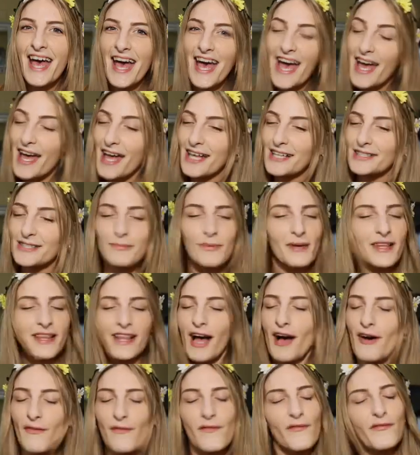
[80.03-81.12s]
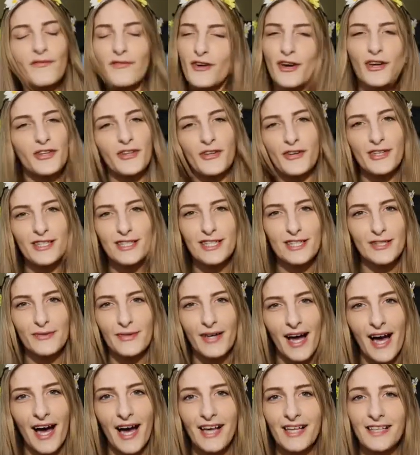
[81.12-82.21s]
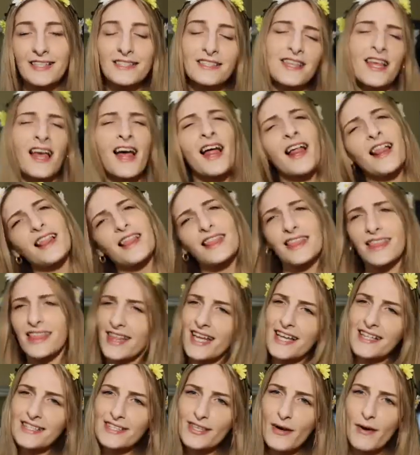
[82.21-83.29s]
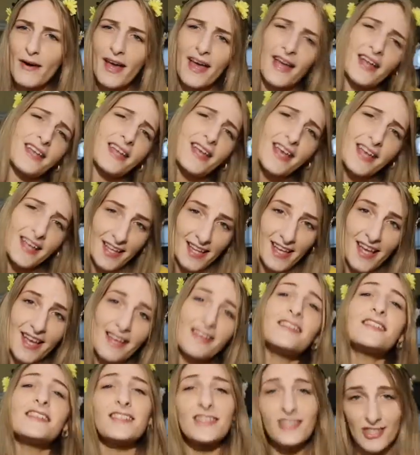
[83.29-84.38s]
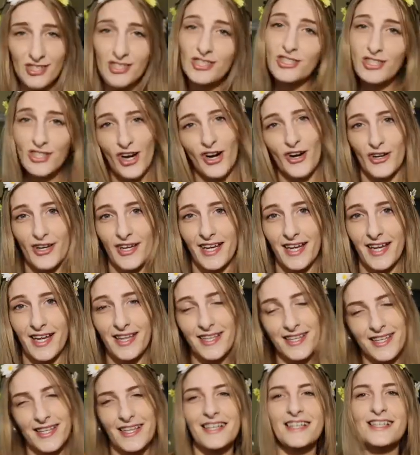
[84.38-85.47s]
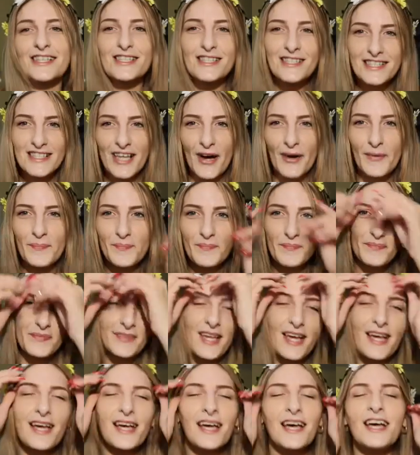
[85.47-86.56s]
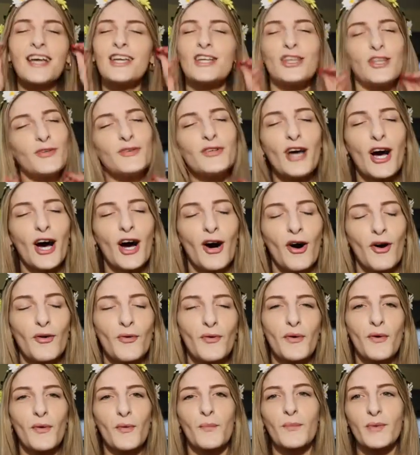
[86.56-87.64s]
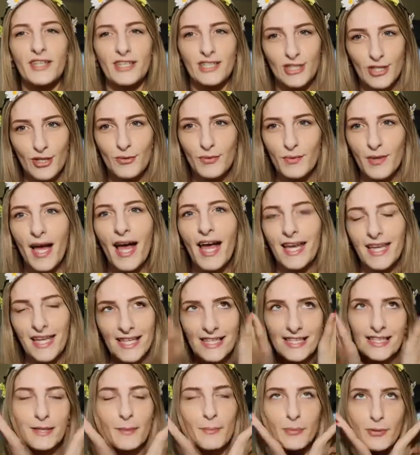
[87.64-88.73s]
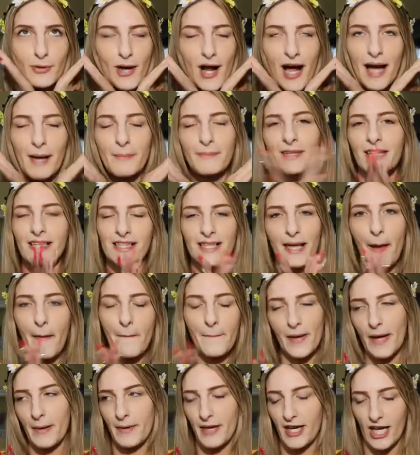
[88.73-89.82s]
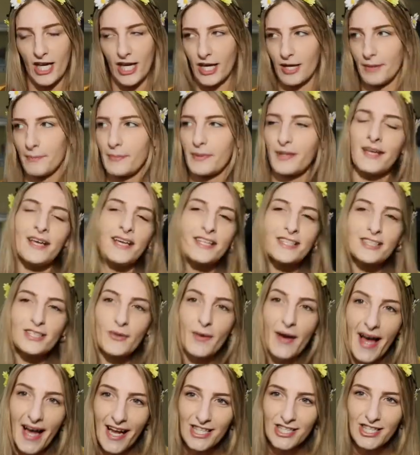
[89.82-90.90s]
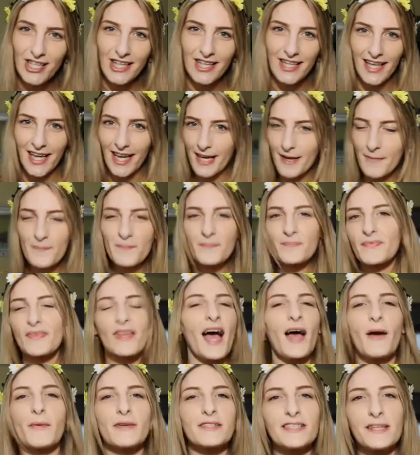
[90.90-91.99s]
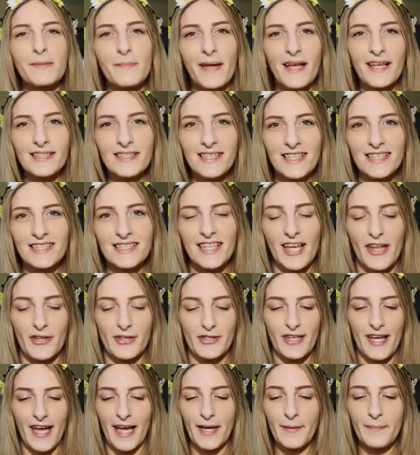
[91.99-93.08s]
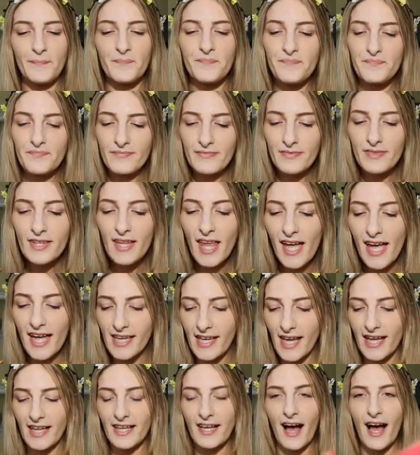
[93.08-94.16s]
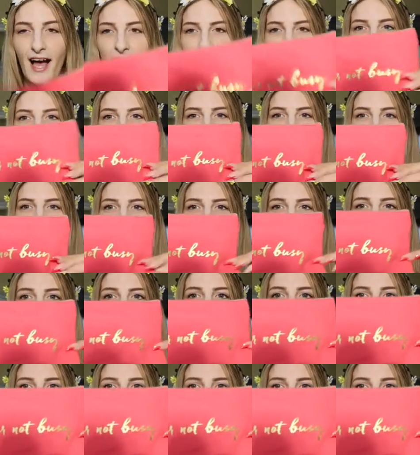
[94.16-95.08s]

And without further ado, guys, let's go ahead and get started. So, you know, we do need to prime this baby up. So actually, I went to Macy's the other day and I got this cute